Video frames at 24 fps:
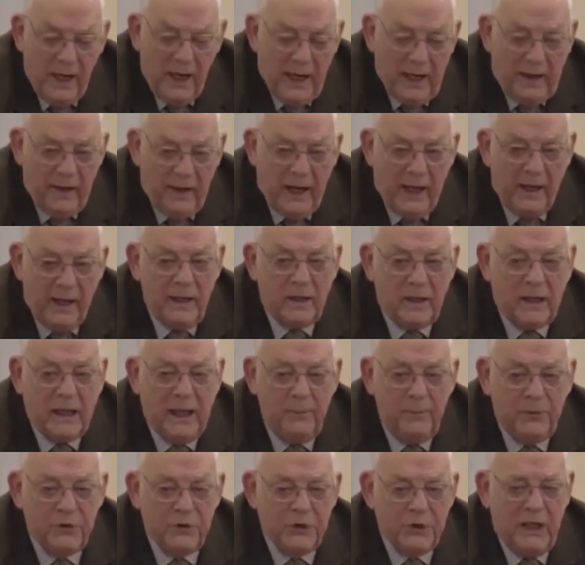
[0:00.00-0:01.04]
and it keeps
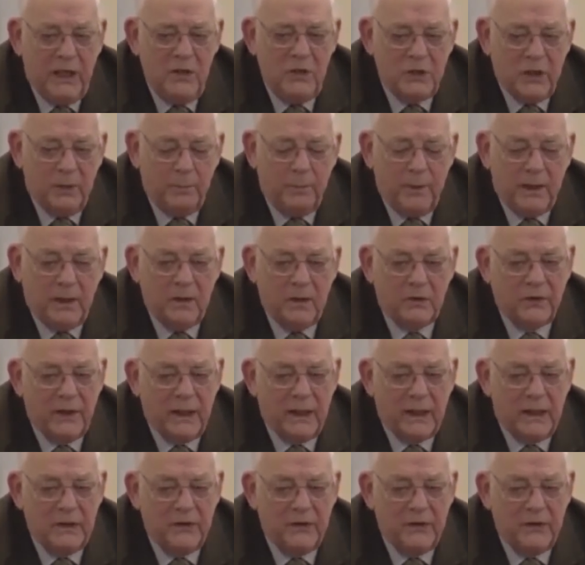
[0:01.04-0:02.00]
changing because, like I say,